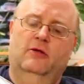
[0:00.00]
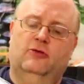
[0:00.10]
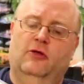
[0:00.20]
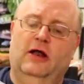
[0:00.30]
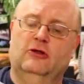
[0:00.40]

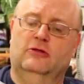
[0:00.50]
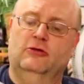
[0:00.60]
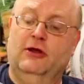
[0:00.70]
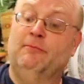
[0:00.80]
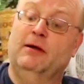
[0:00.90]
So they're not,
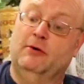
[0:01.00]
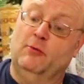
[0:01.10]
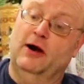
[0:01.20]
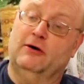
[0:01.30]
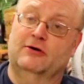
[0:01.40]
you can put them in a
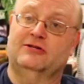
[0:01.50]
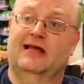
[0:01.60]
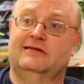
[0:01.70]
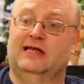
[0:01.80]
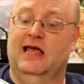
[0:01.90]
regular
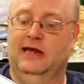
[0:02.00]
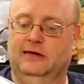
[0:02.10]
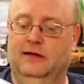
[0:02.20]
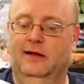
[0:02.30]
size tank,